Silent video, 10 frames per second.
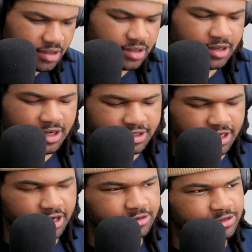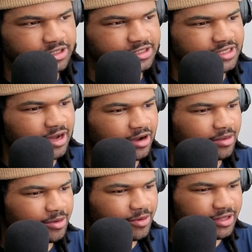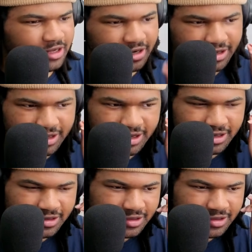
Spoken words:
There's an interesting sound coming in right there. They kind of.